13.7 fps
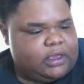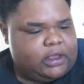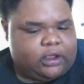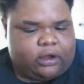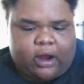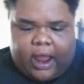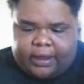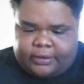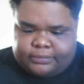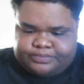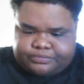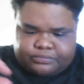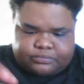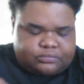get it cracking.
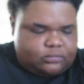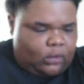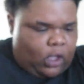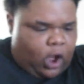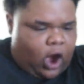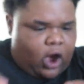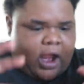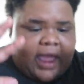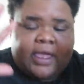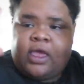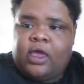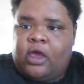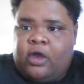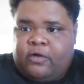All right.
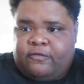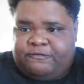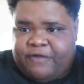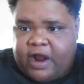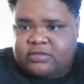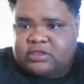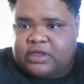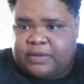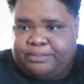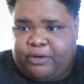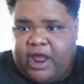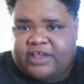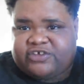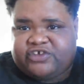First
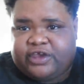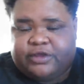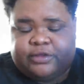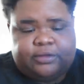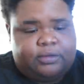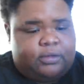impression.